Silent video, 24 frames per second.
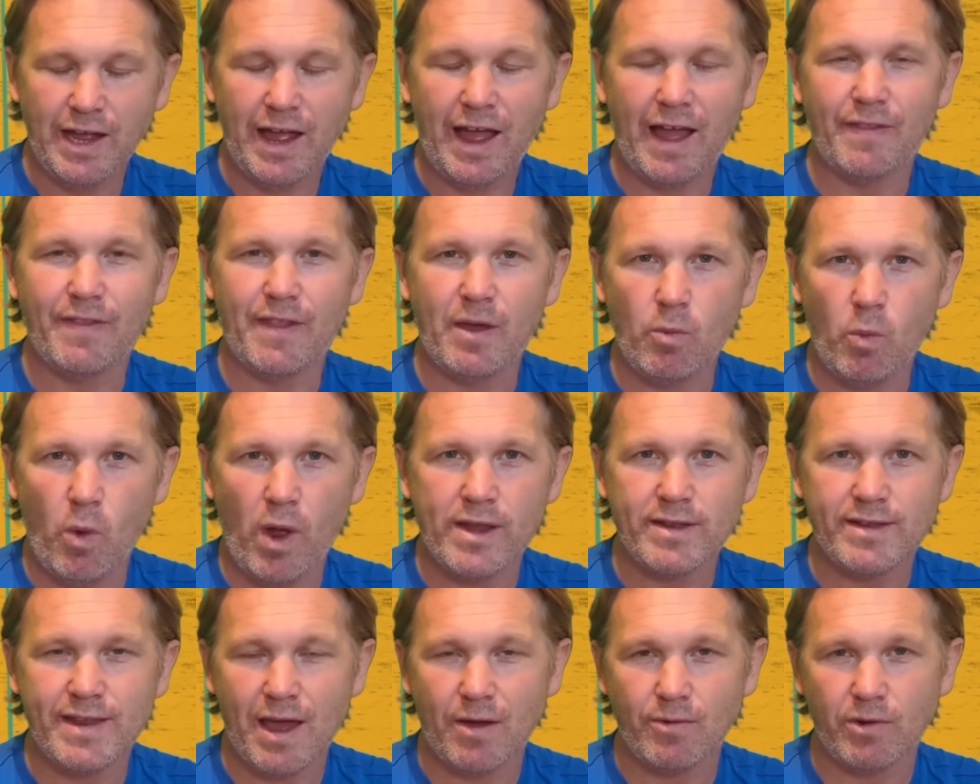and then
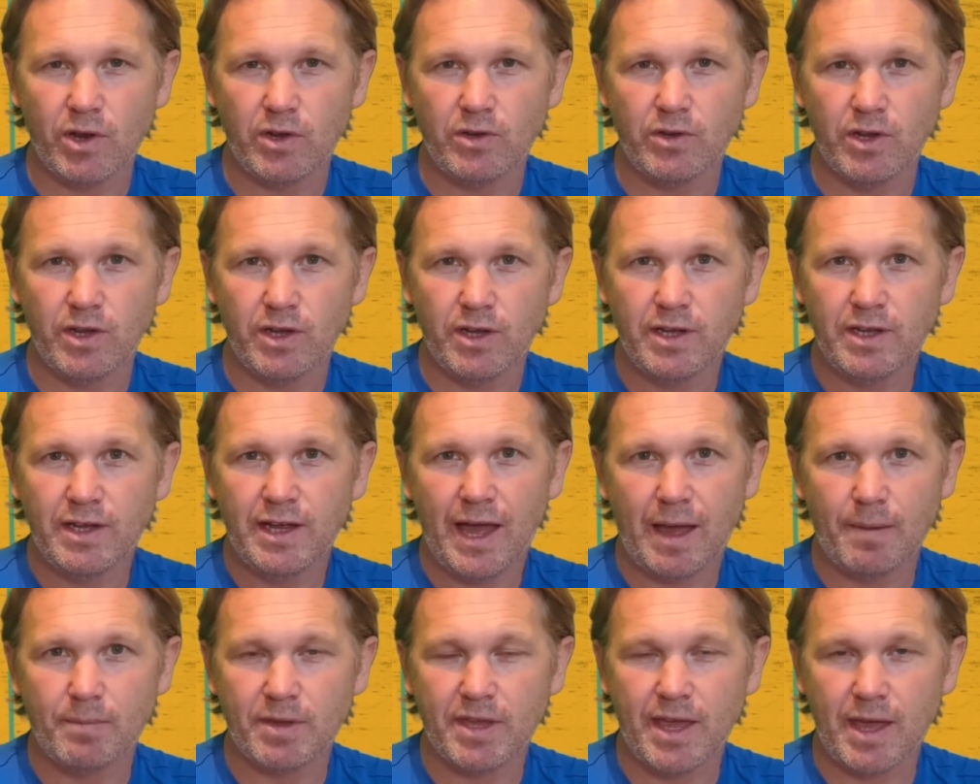went down under
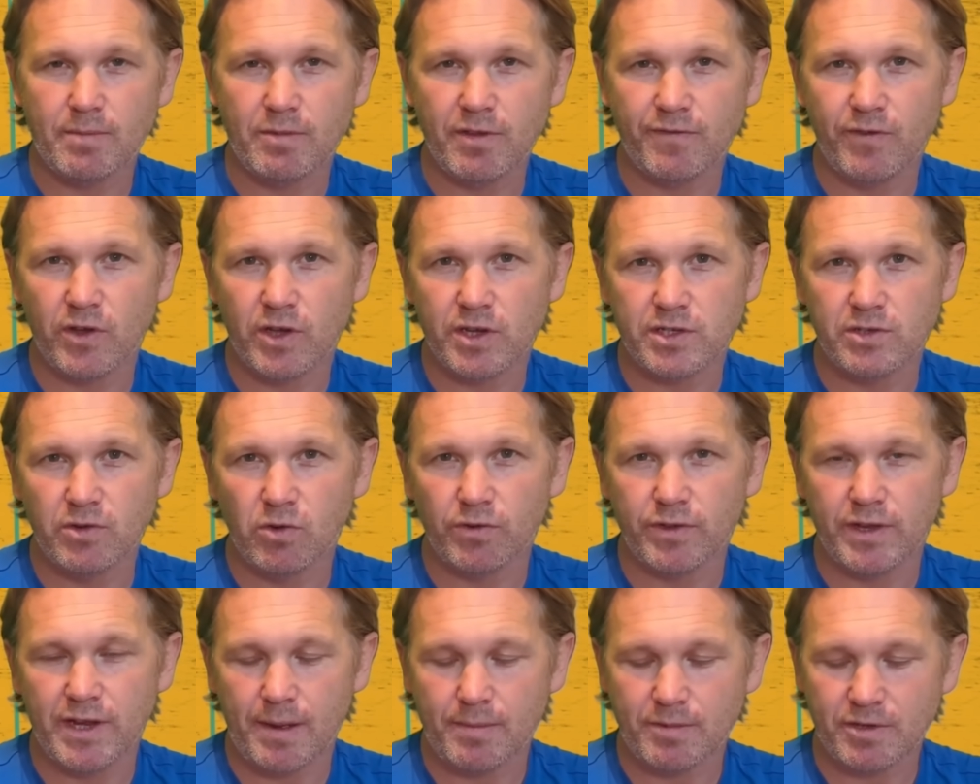and became the first
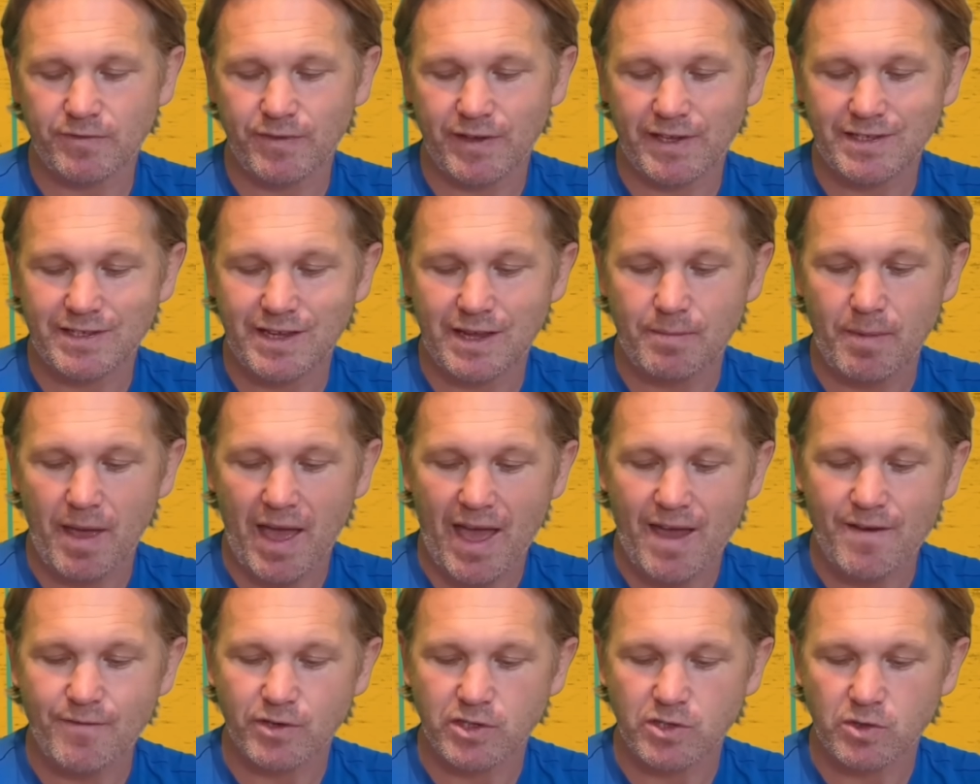Northern Hemisphere team
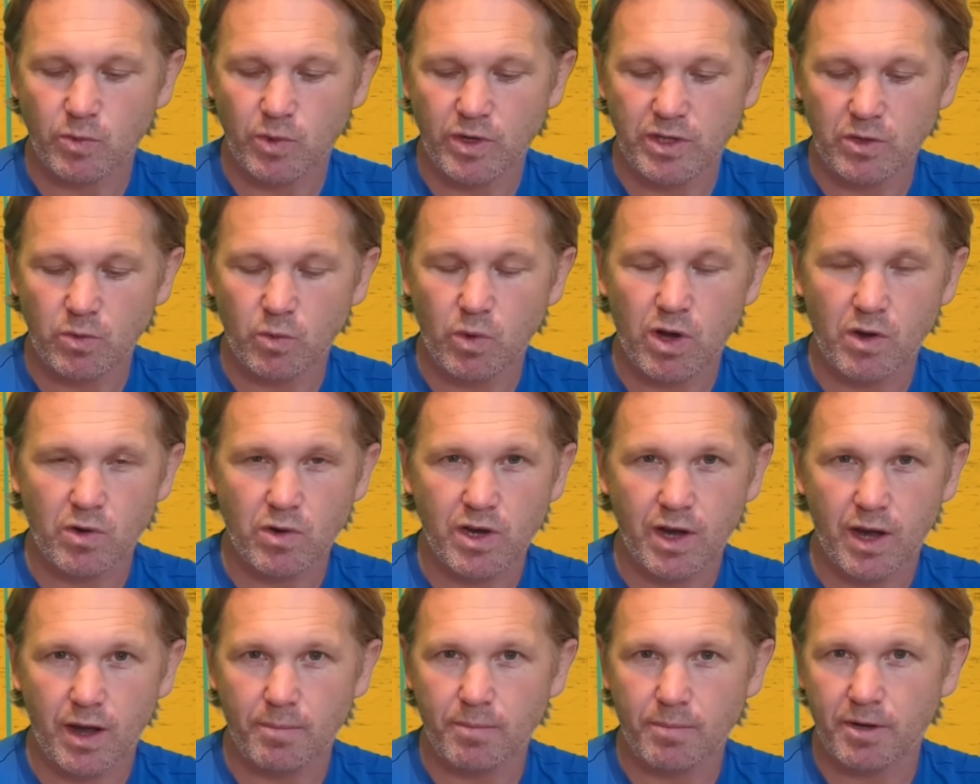ever to win the World
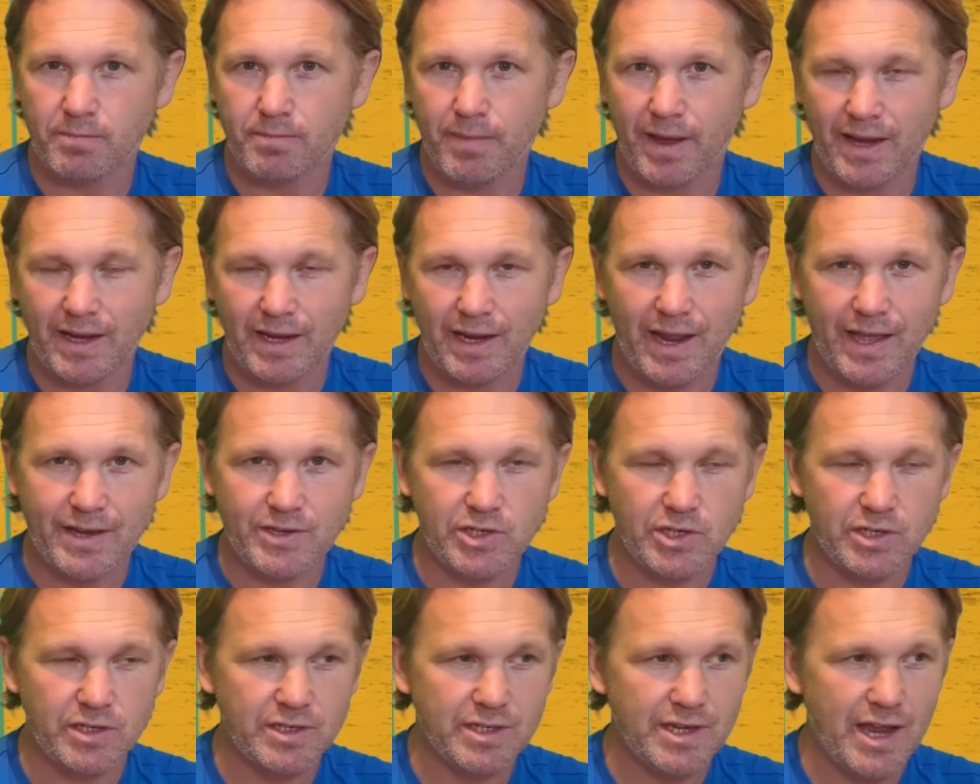Cup and made
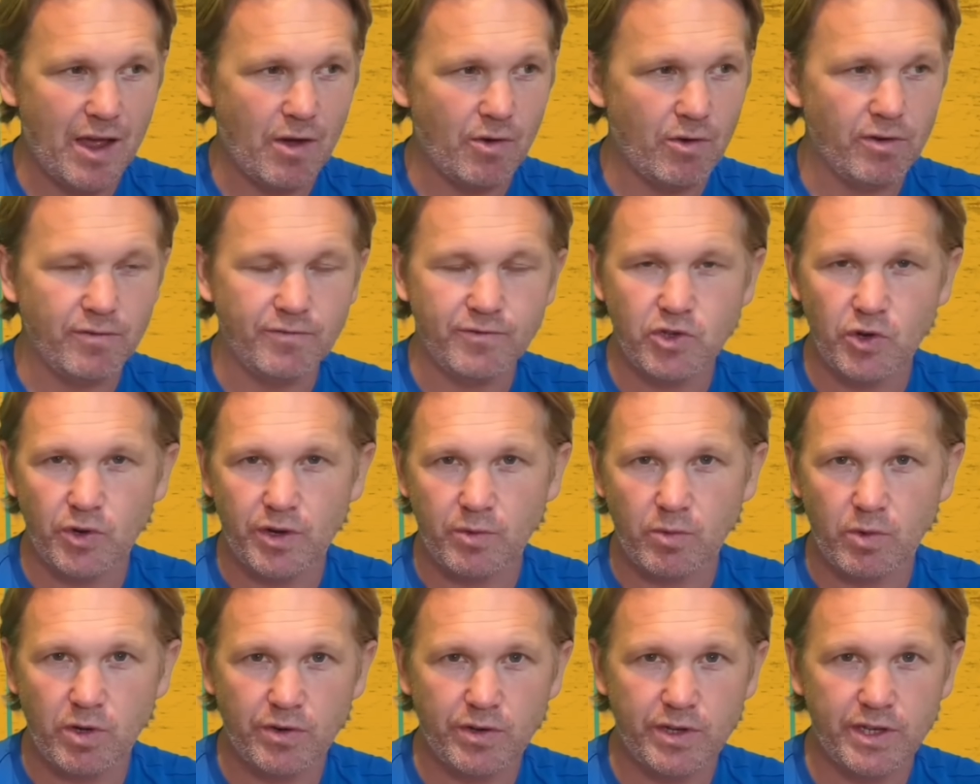legends out of Johnny
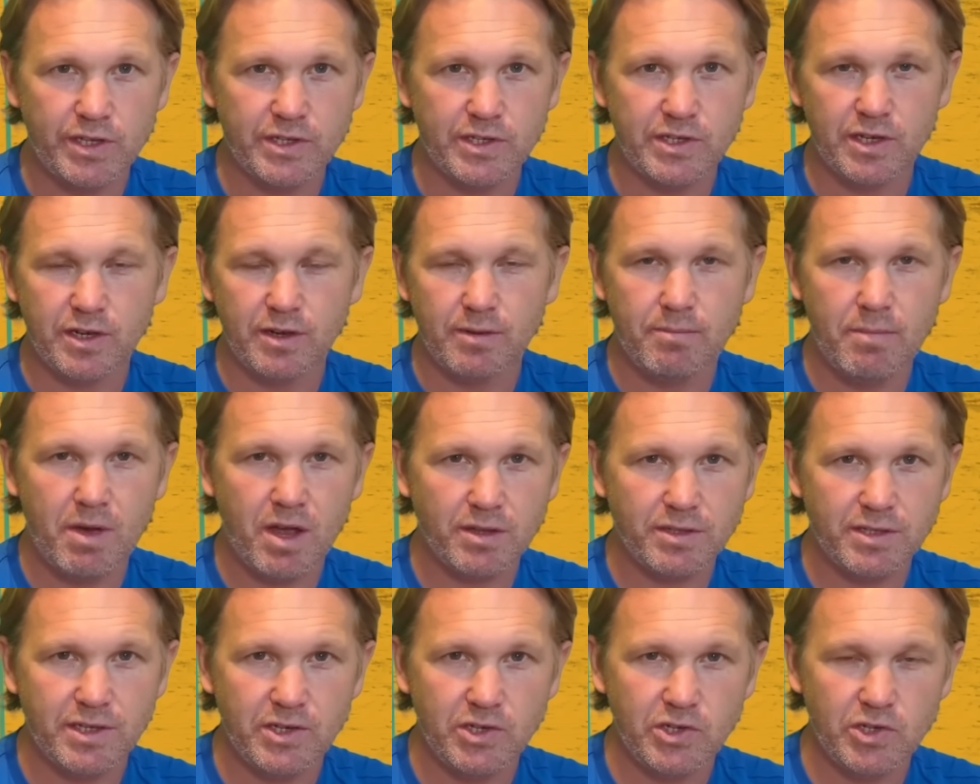Wilkinson and
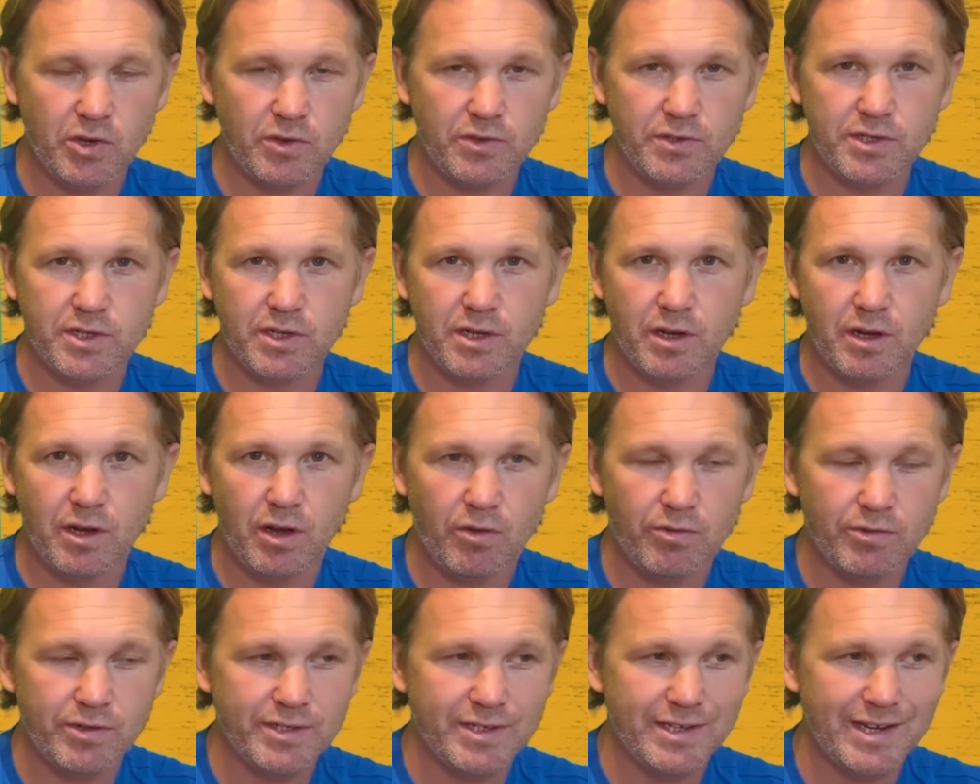Martin Johnson and
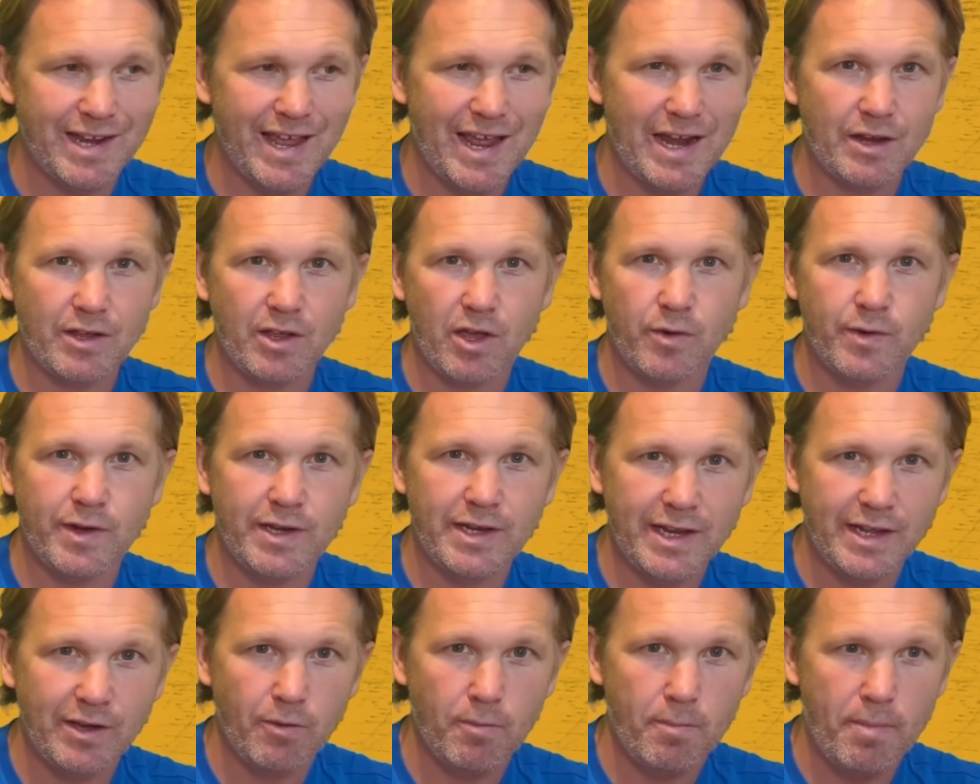Lawrence Dallaglio and
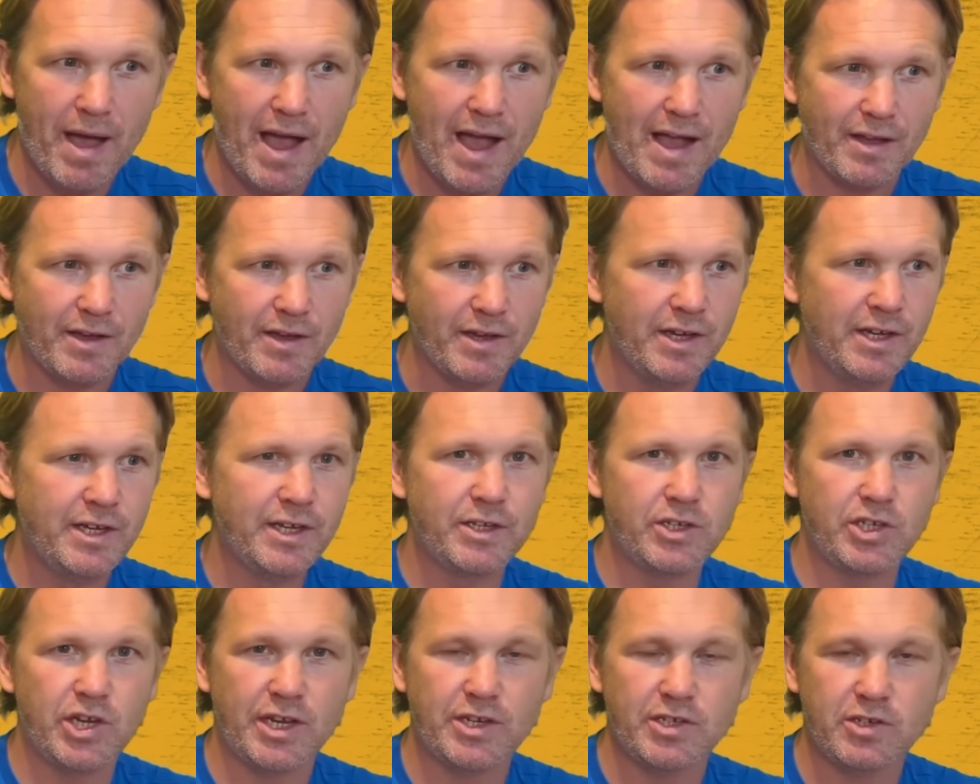Neil Back,
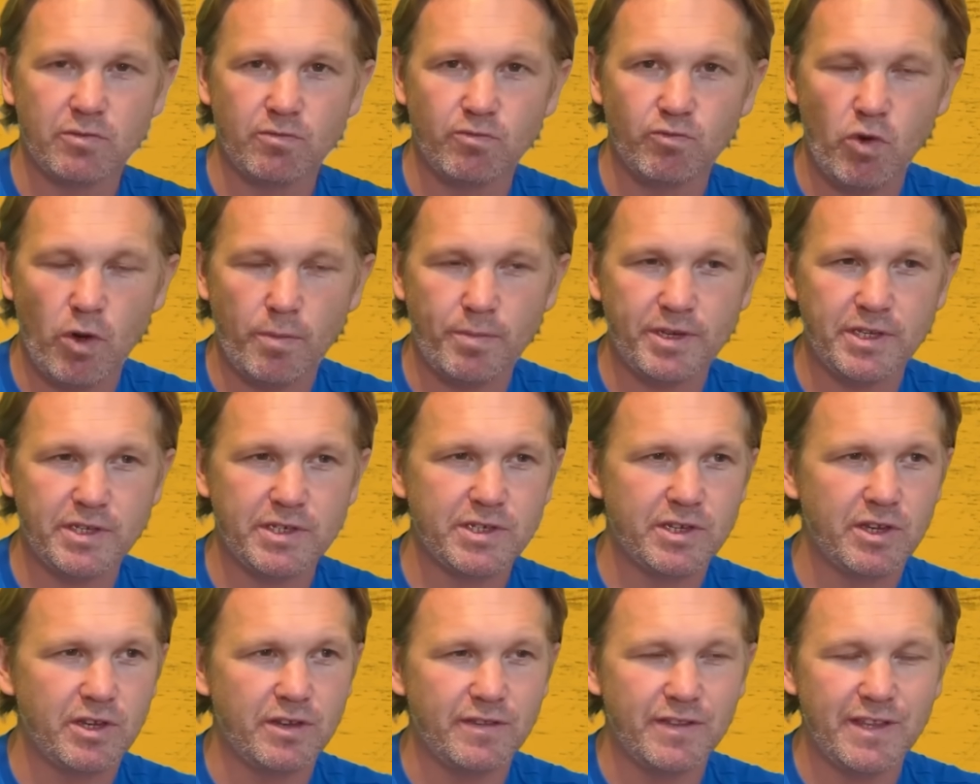Jason Robinson.